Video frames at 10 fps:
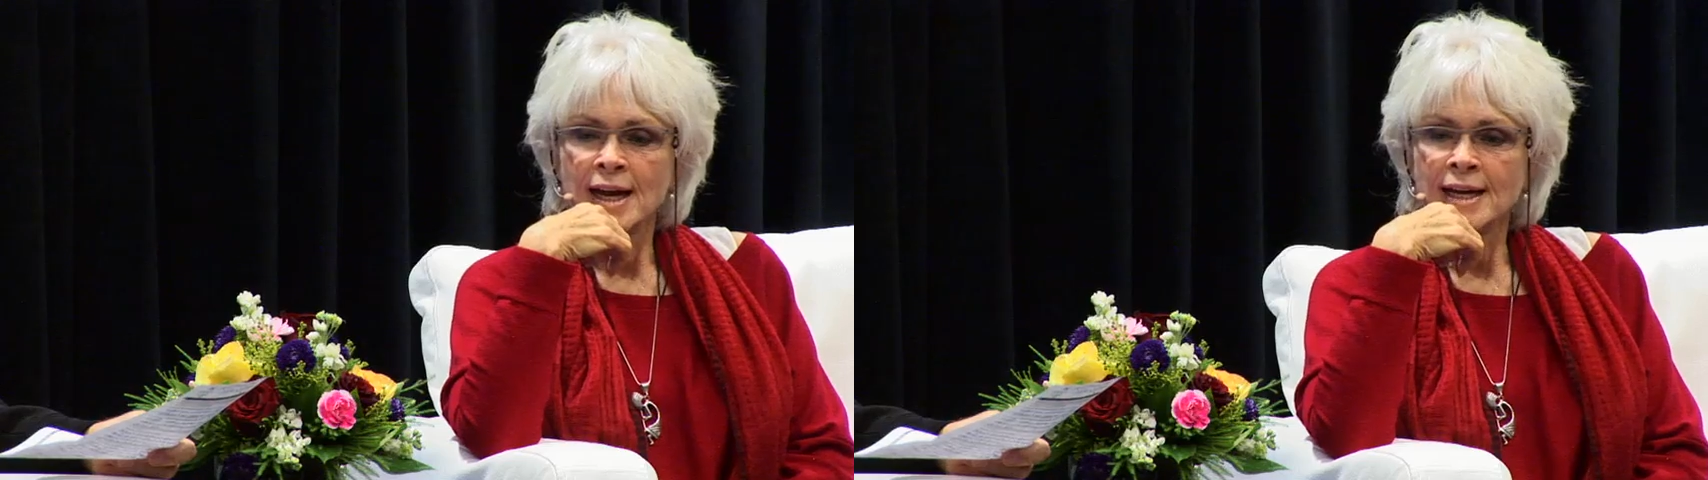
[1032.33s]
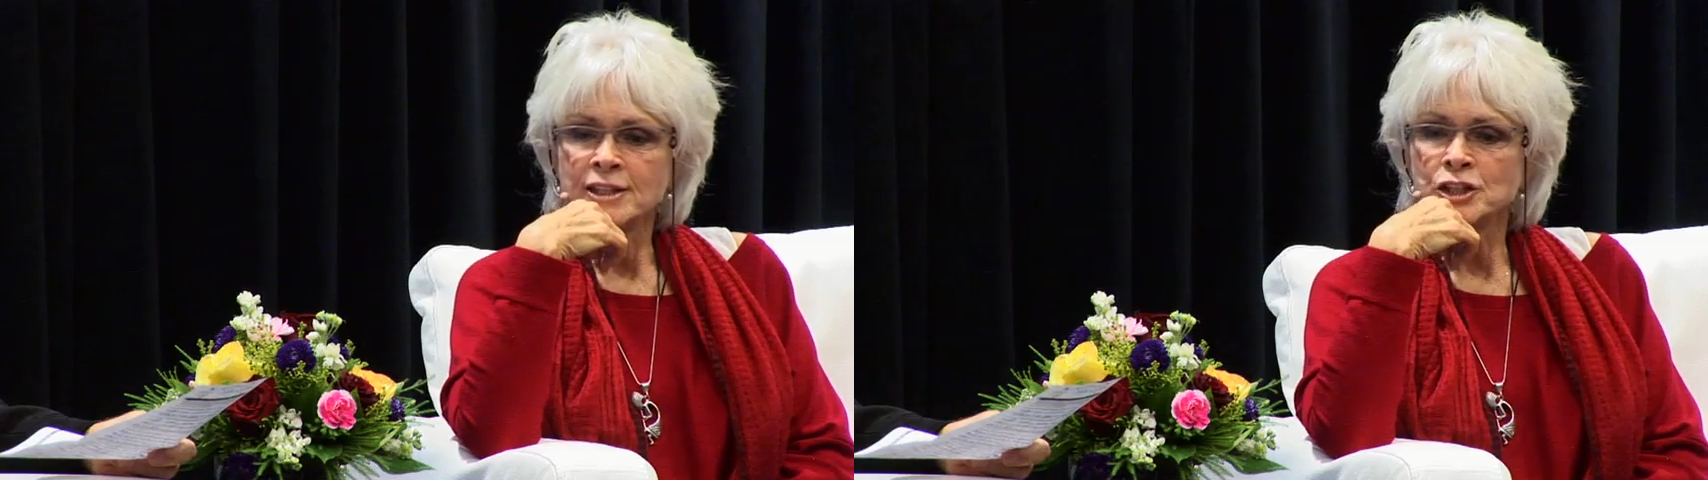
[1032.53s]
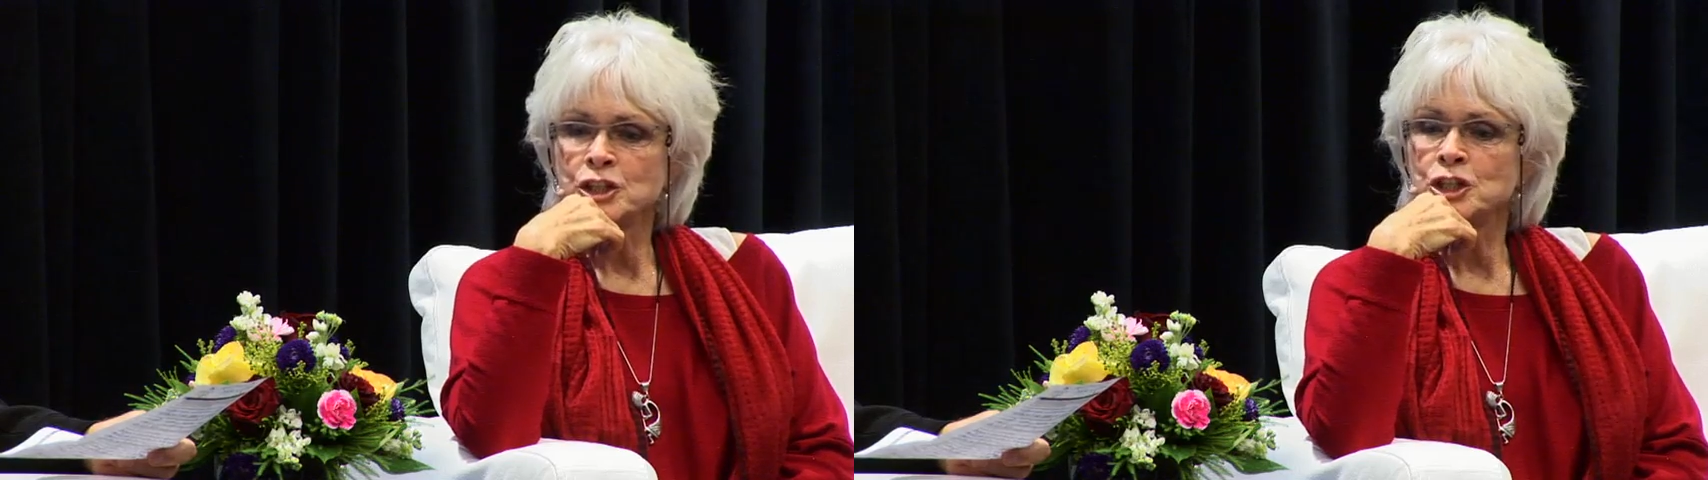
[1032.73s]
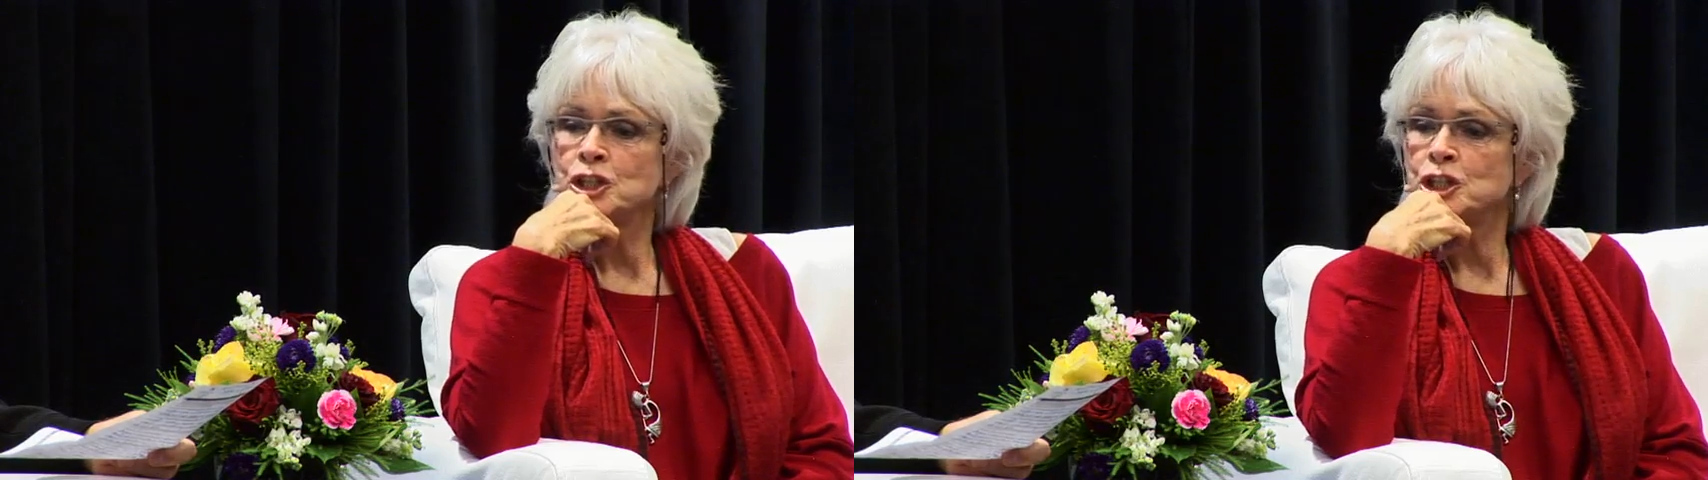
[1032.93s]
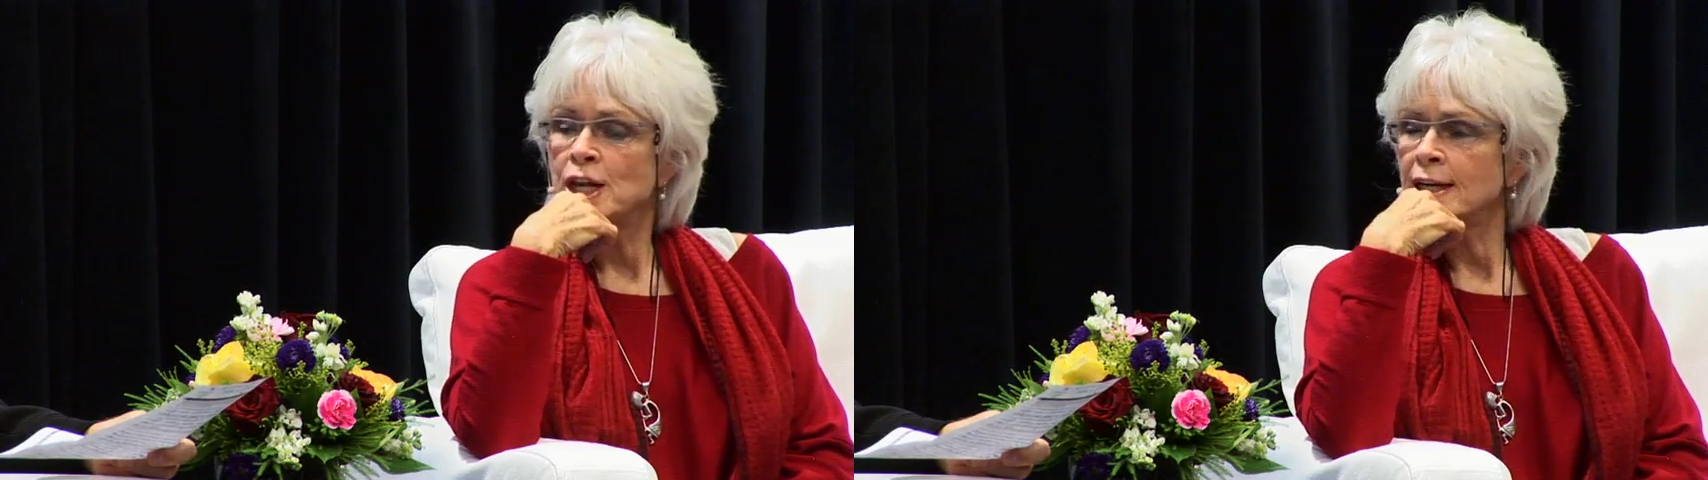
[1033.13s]
And
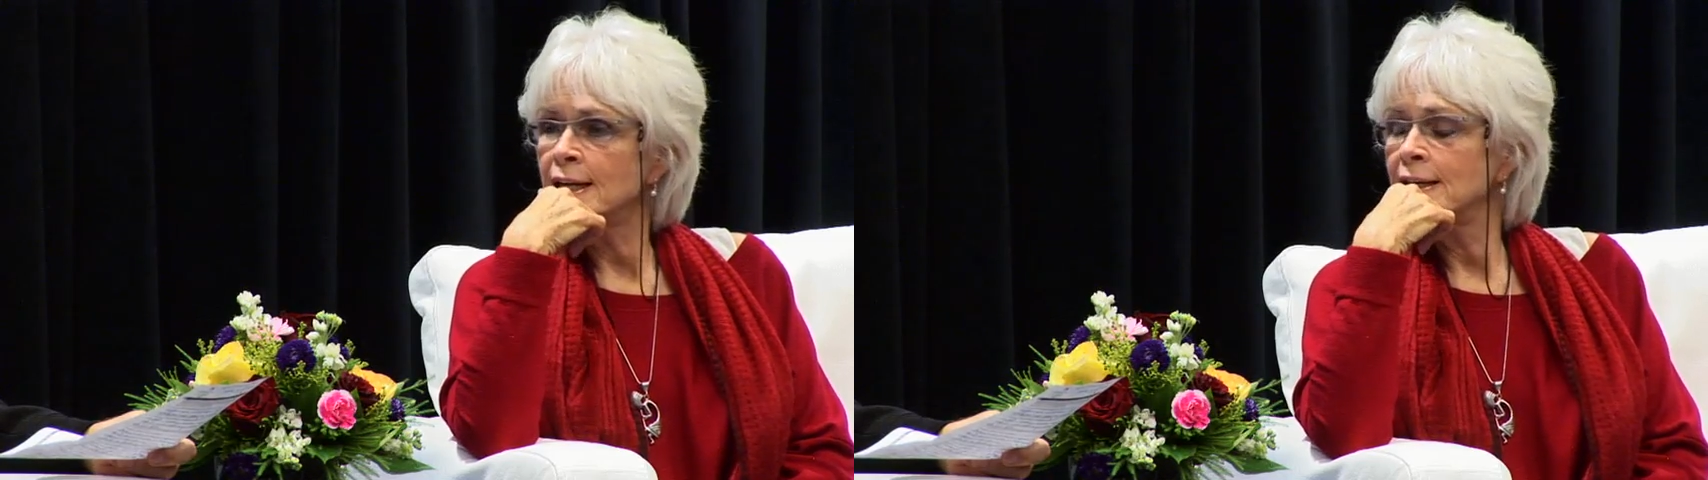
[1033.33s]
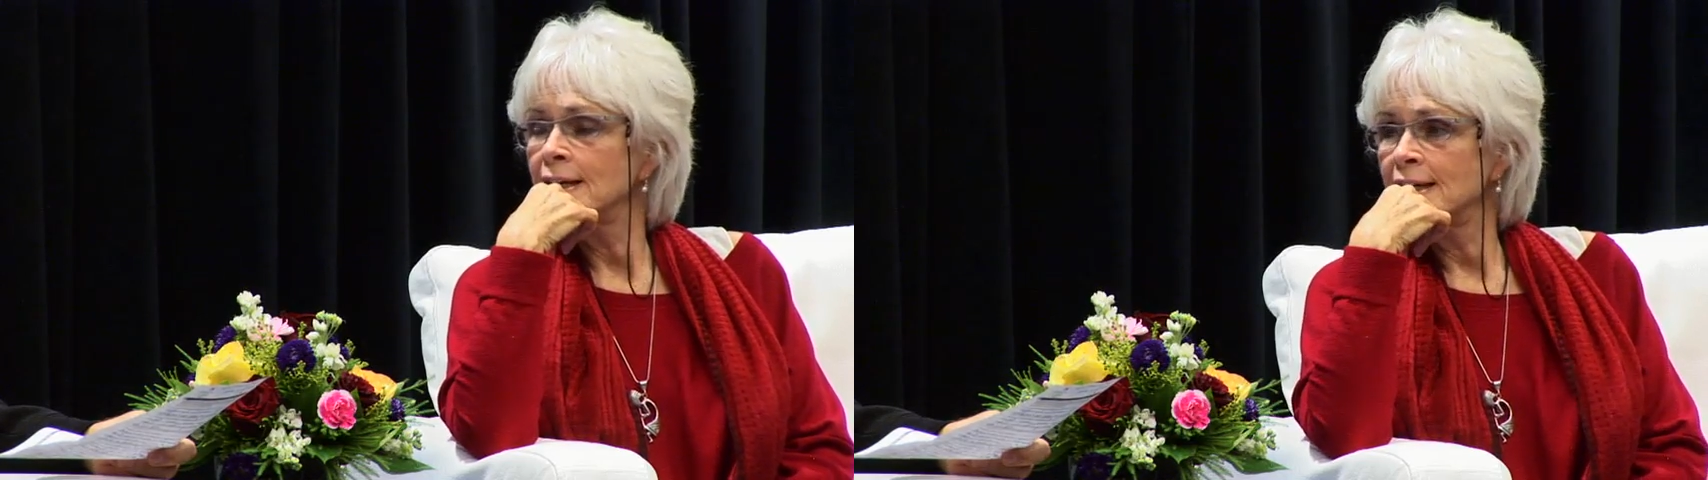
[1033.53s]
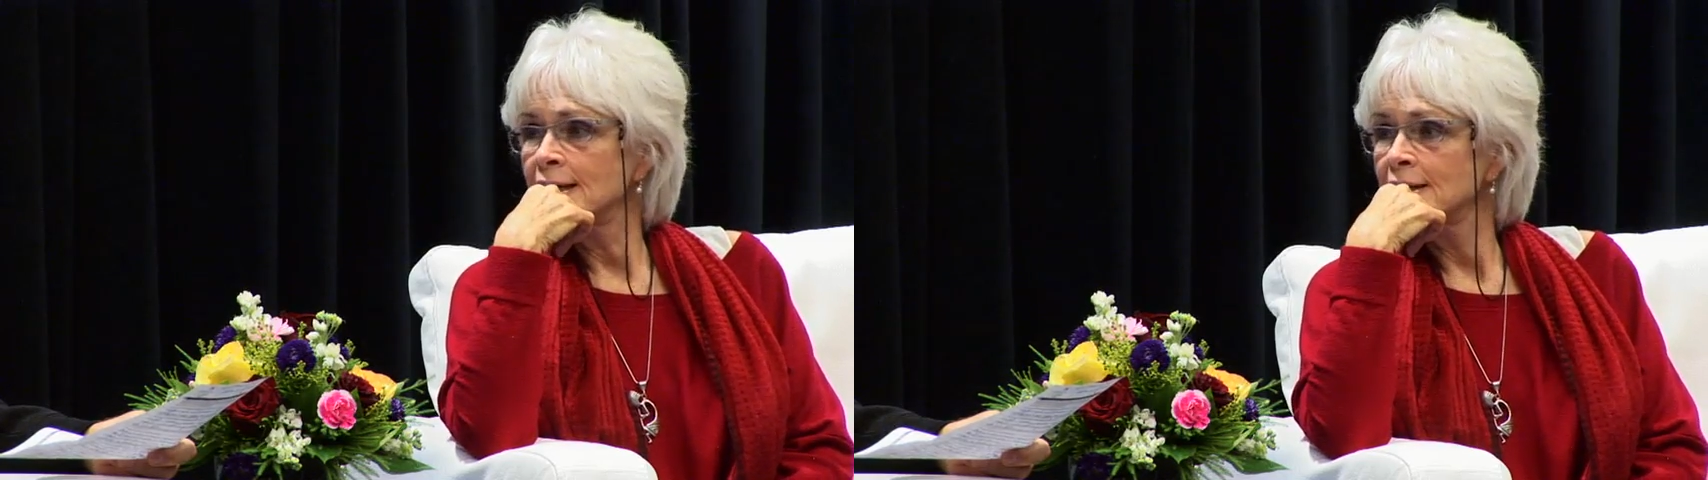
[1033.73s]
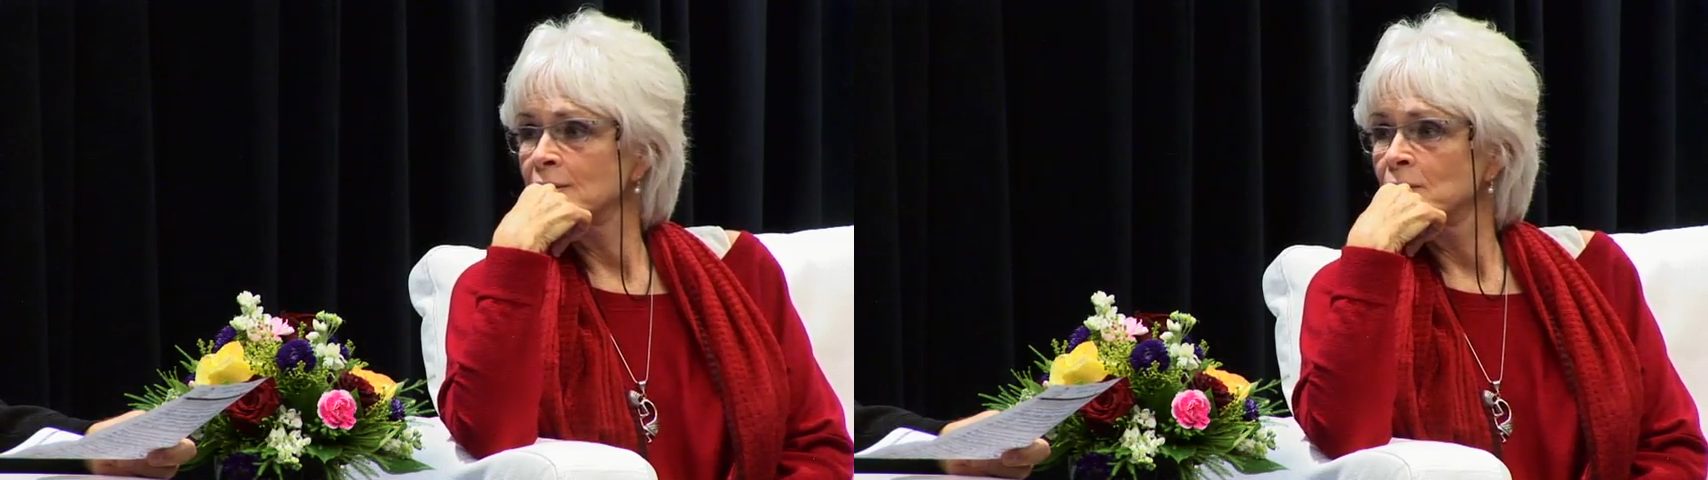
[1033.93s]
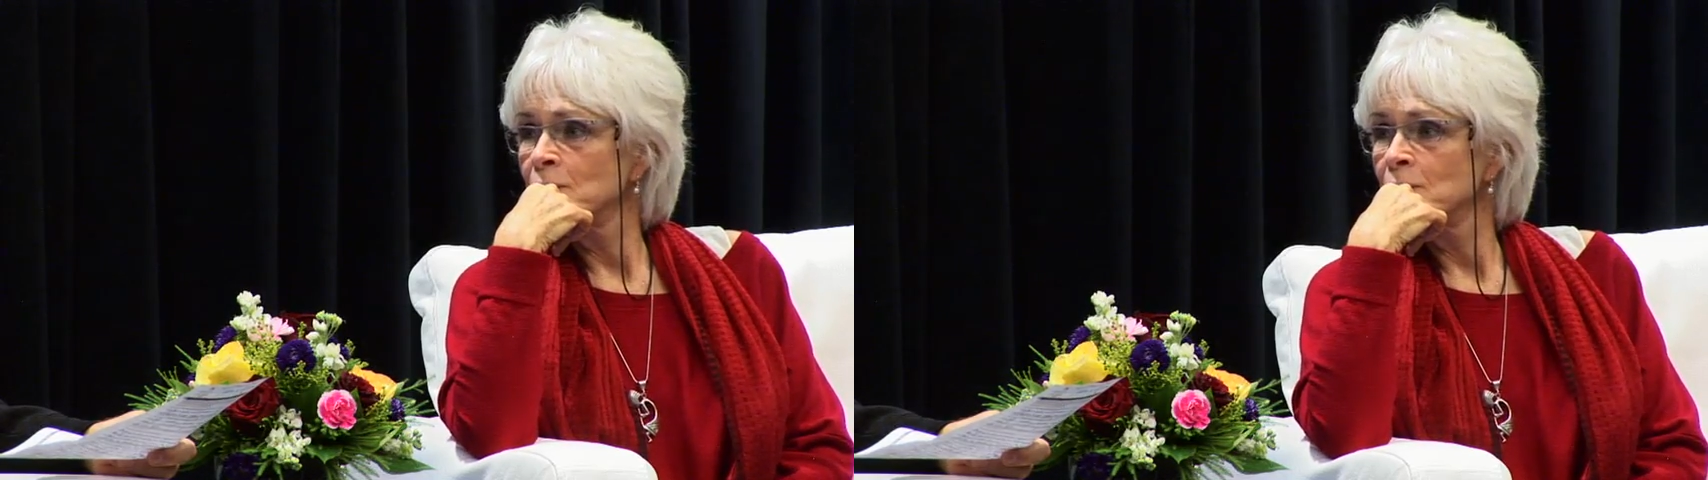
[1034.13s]
checking in.